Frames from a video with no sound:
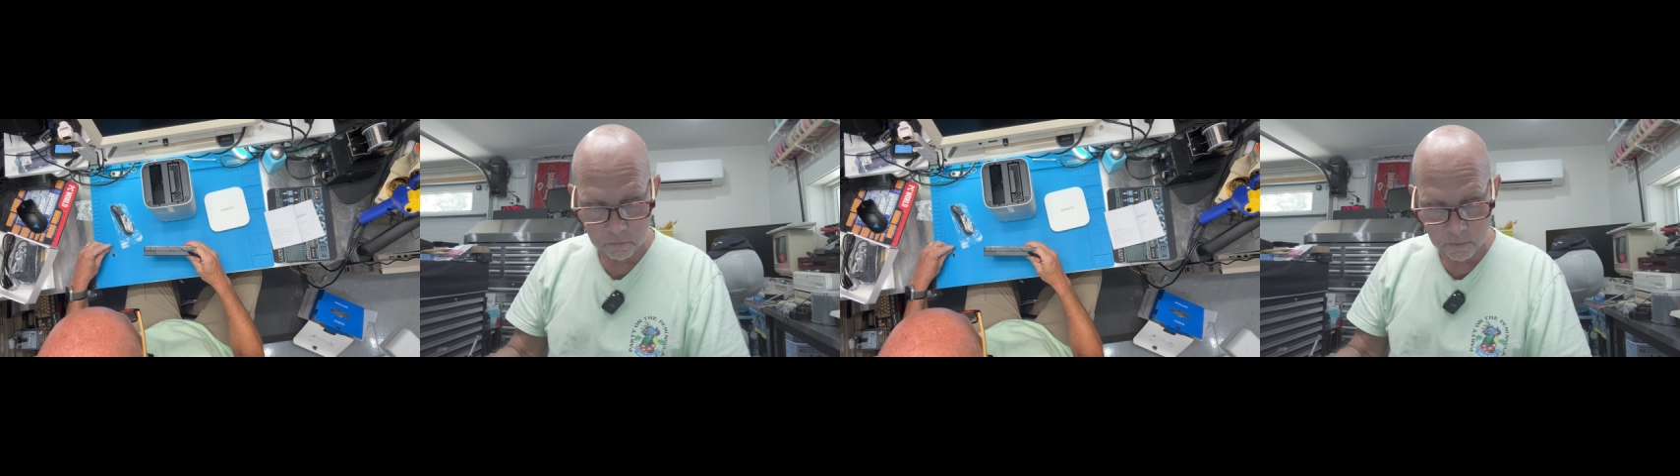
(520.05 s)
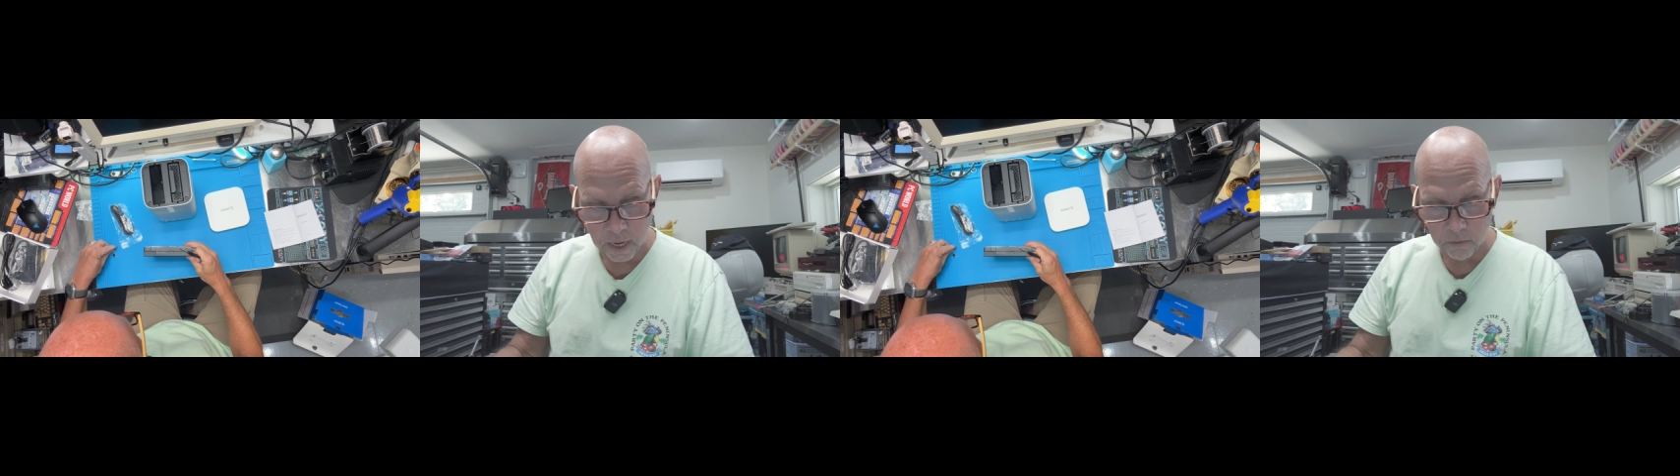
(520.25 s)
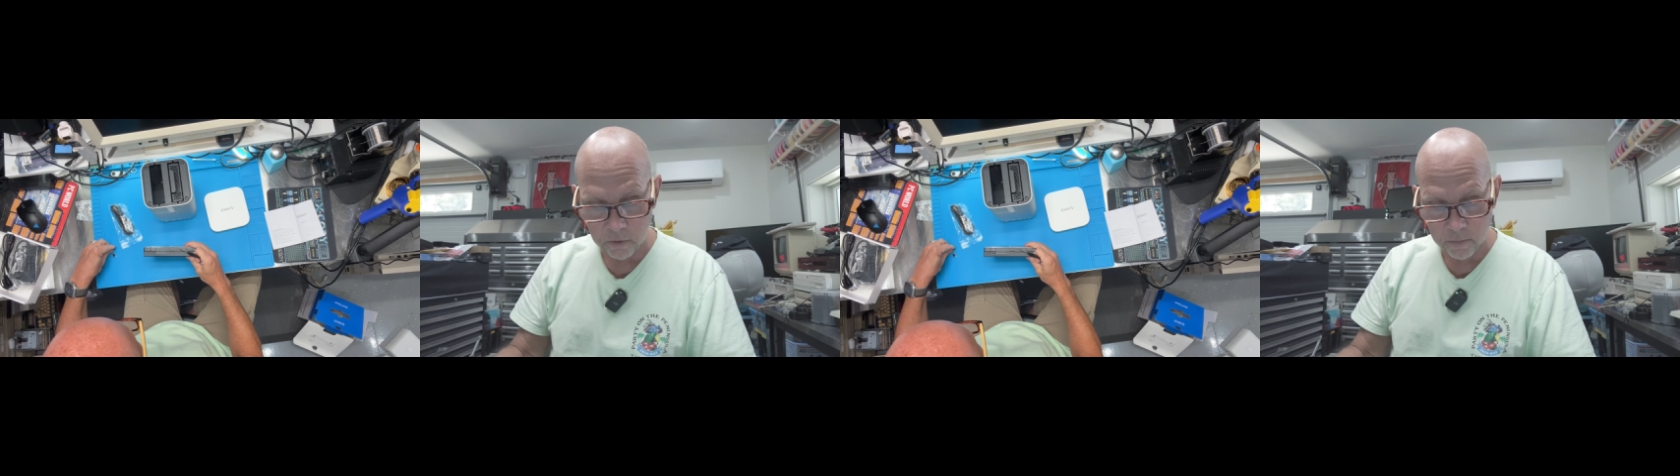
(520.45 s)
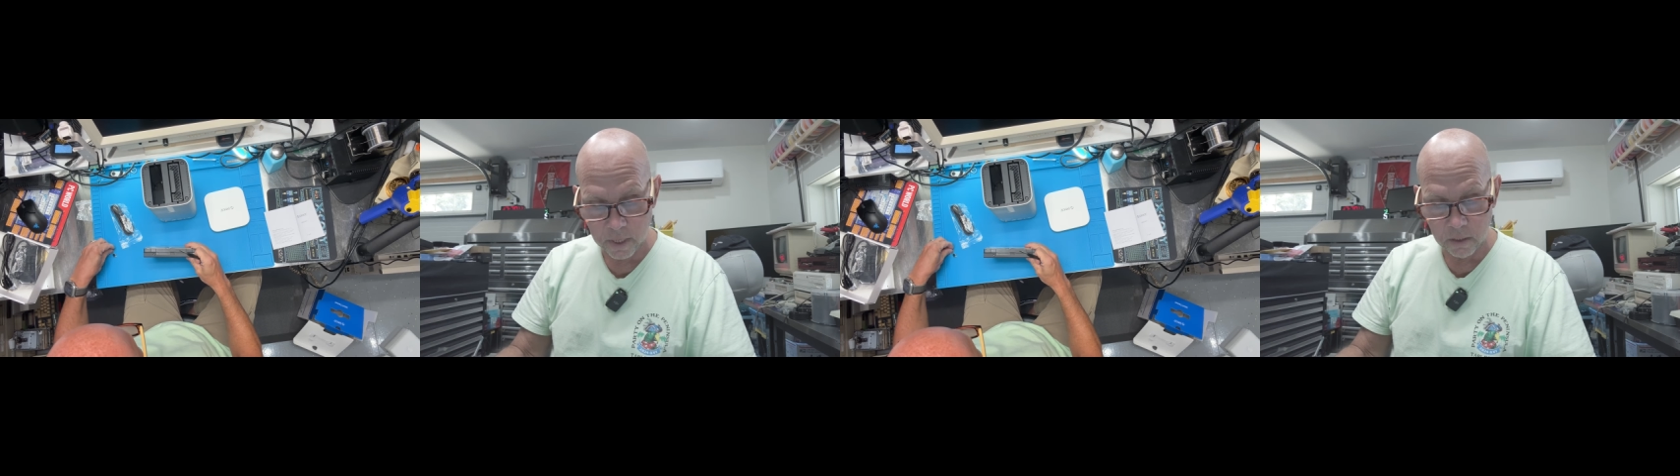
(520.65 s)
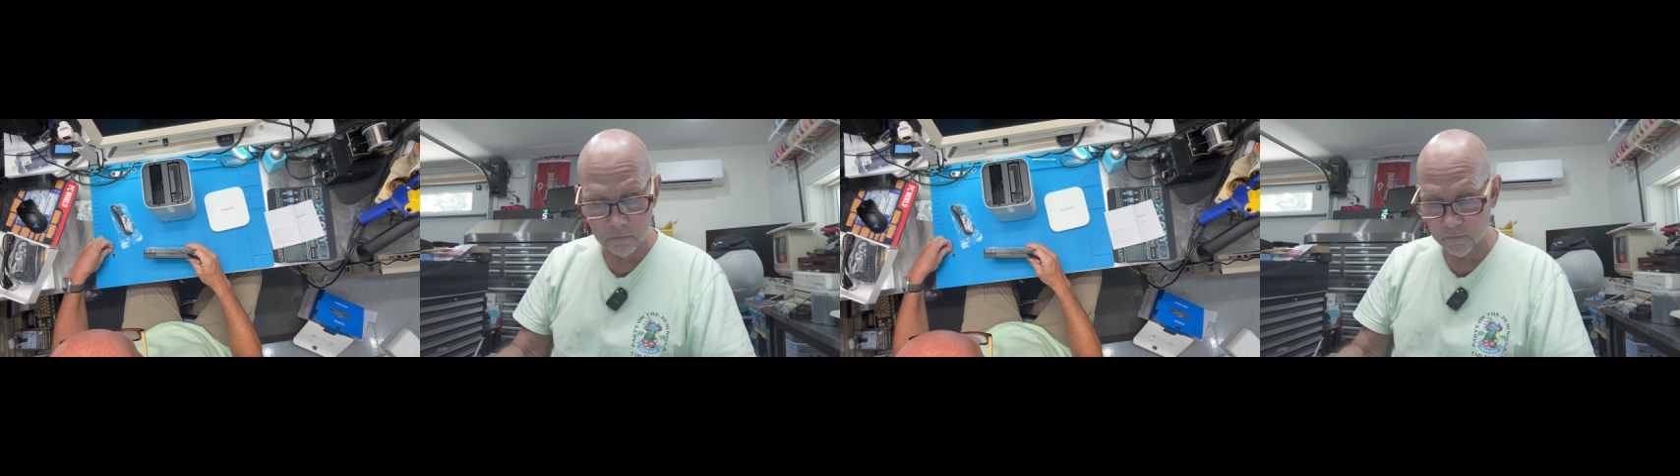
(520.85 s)
That would have
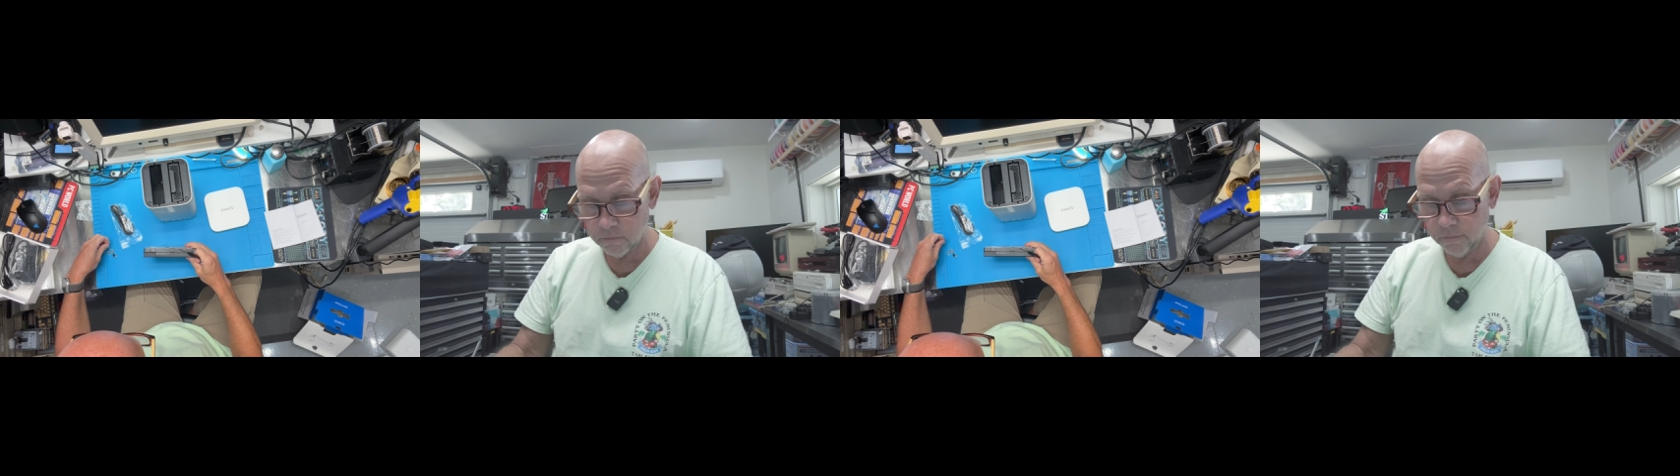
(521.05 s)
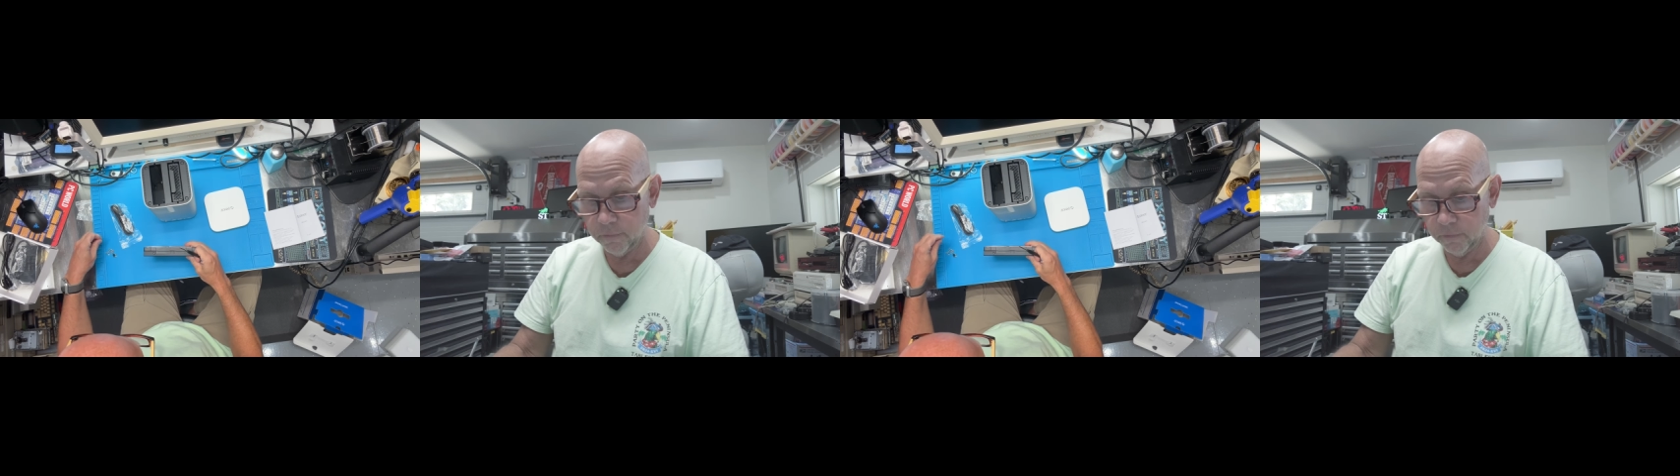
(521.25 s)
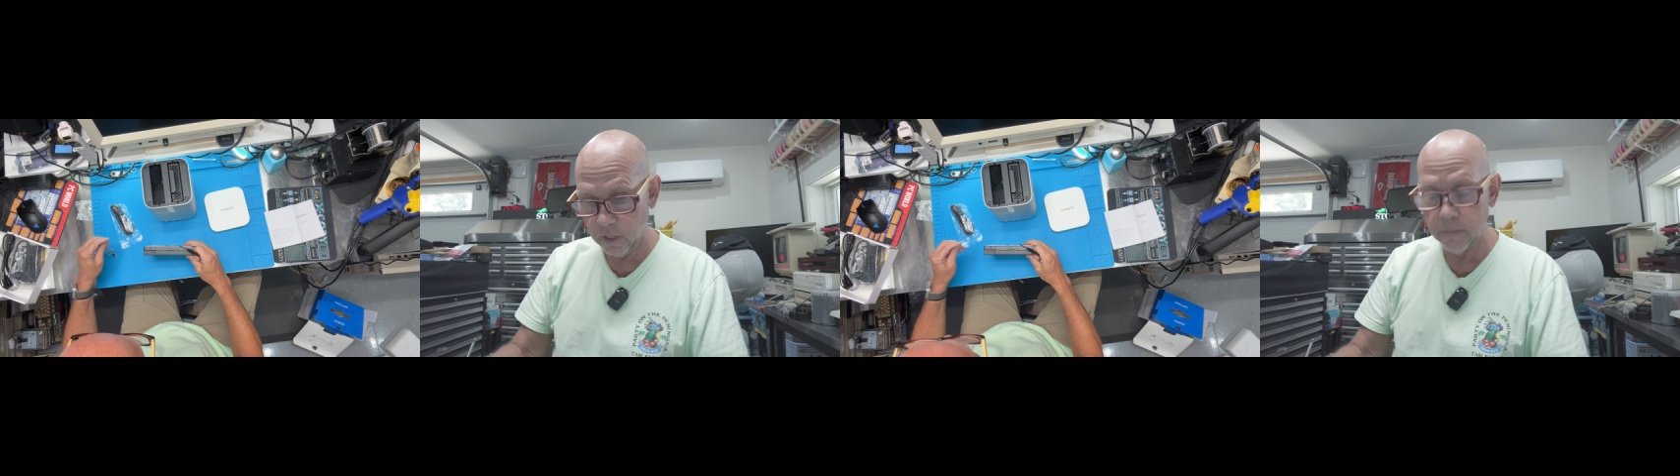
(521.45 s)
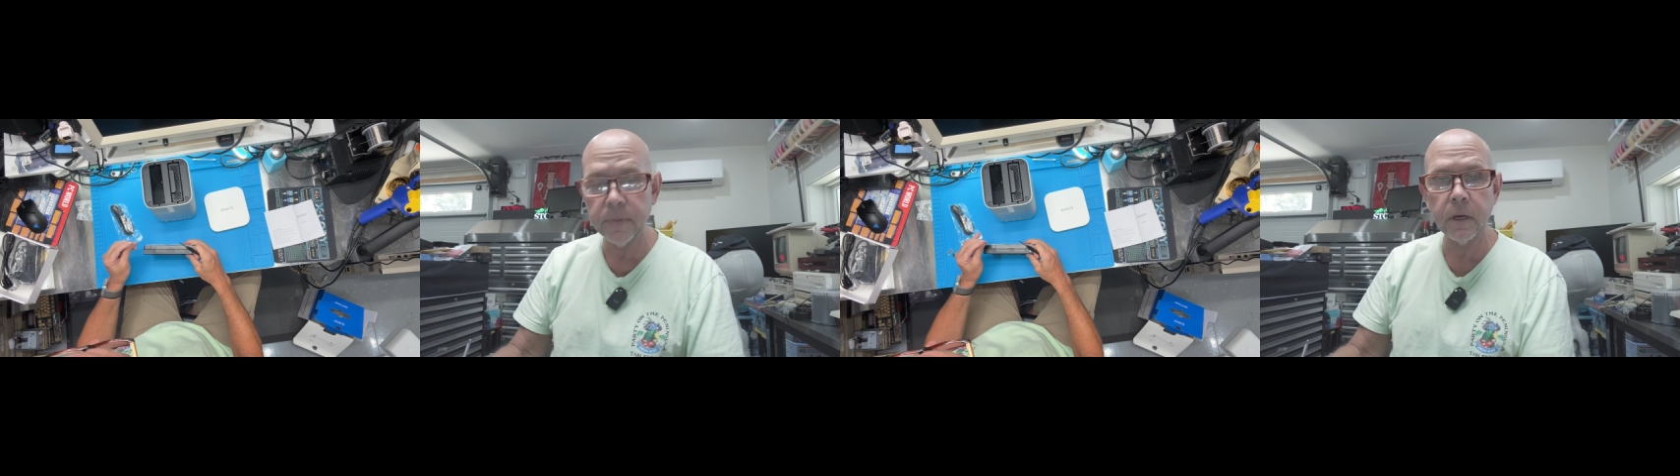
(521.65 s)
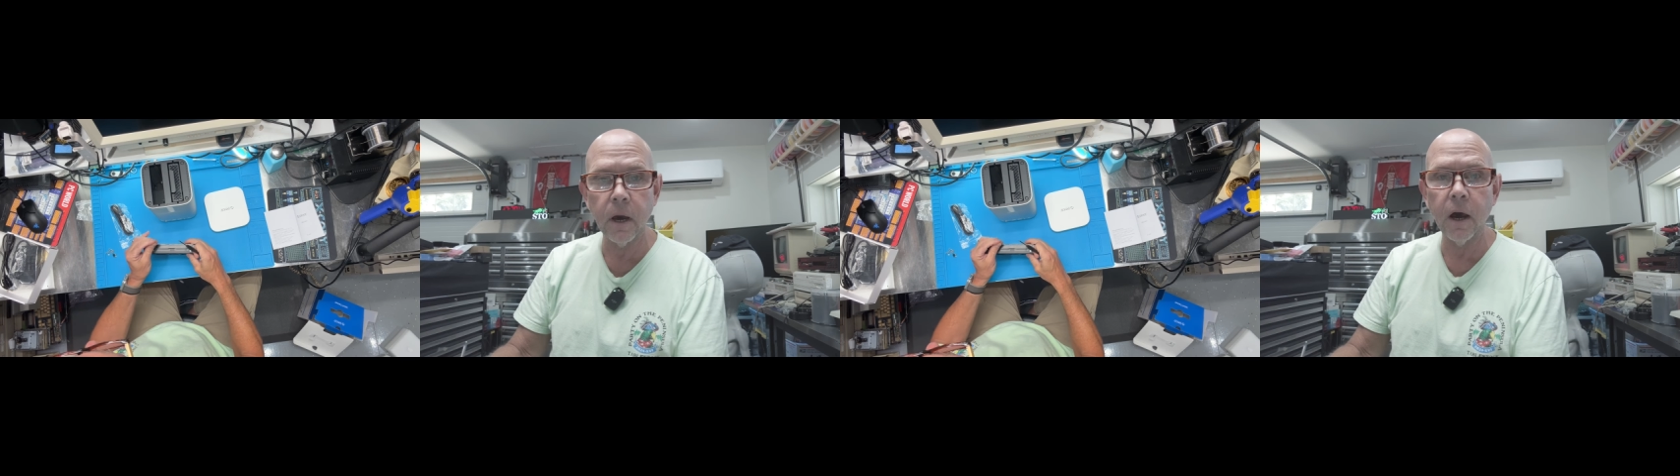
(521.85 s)
been
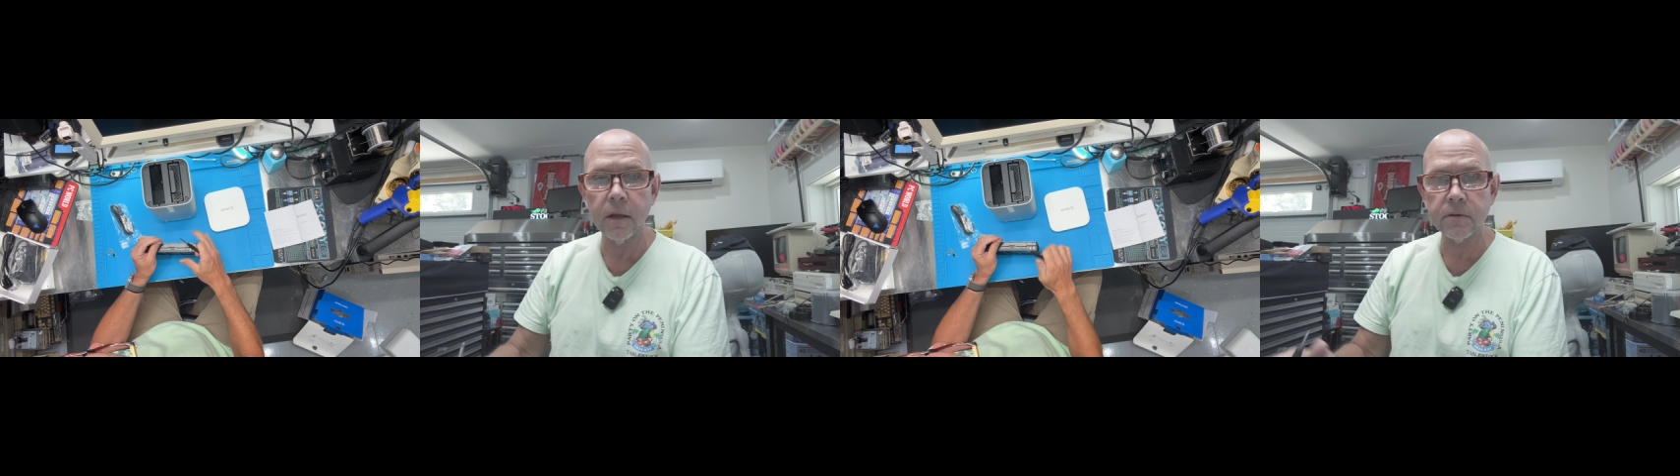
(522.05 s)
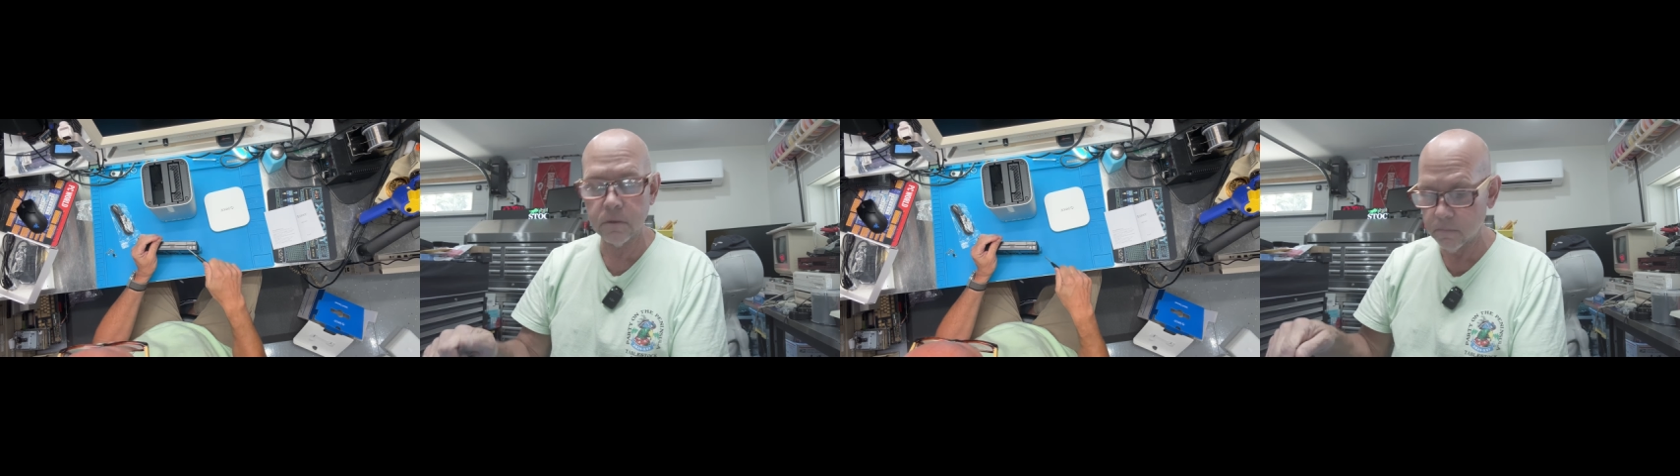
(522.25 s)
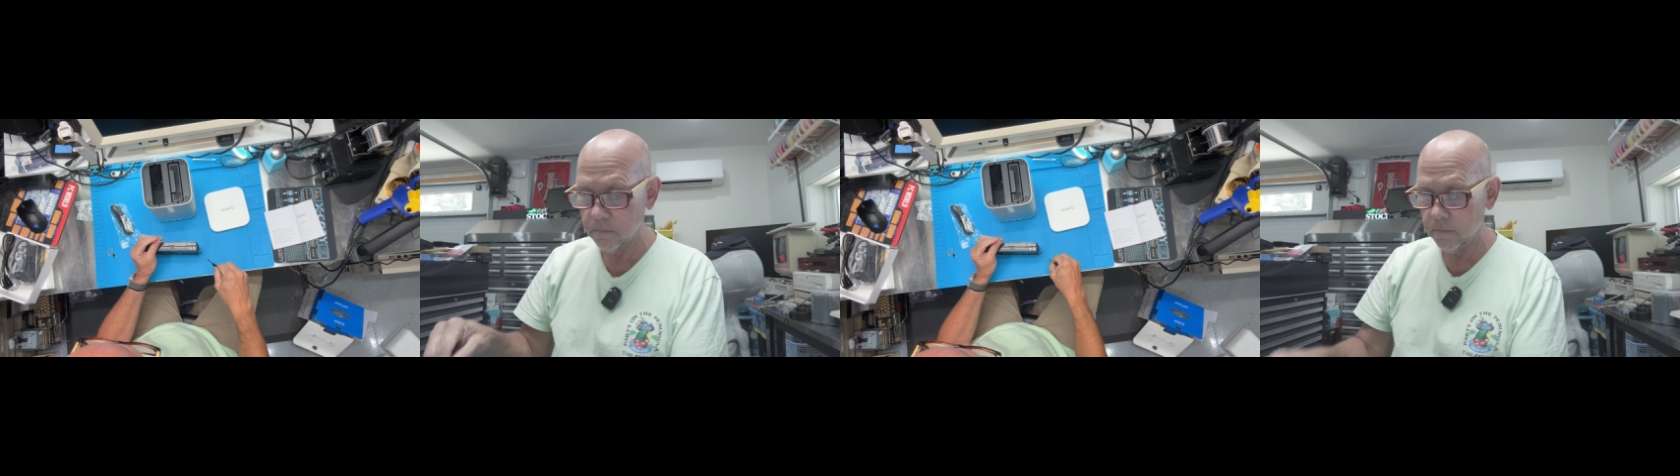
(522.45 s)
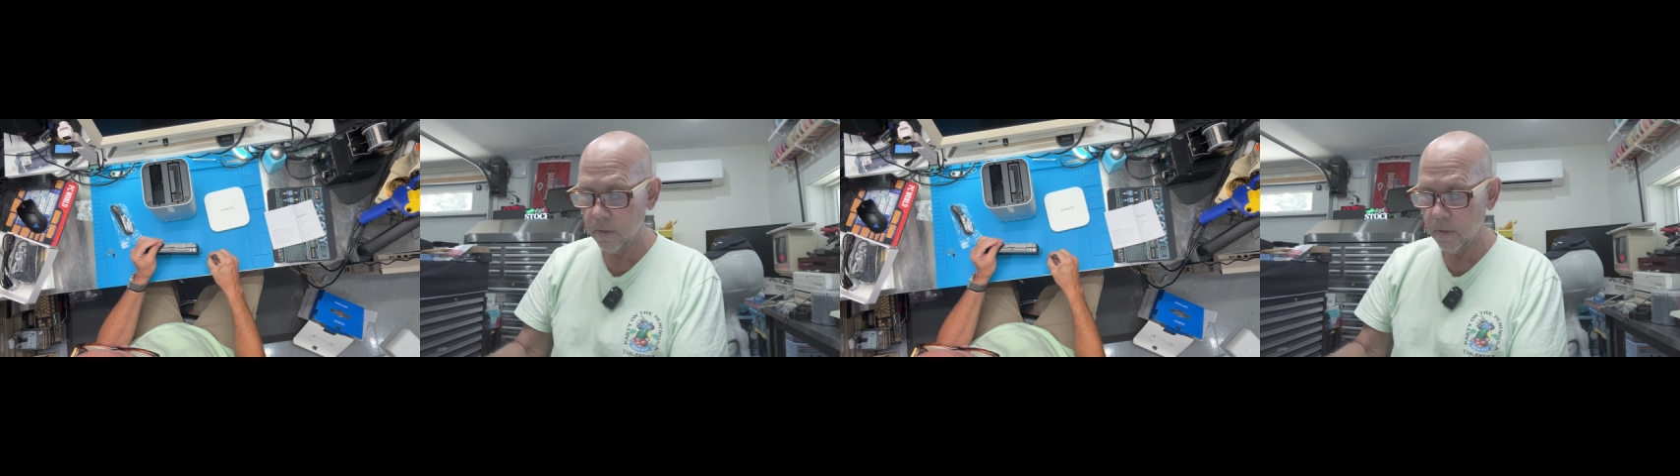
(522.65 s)
flippin' awesome.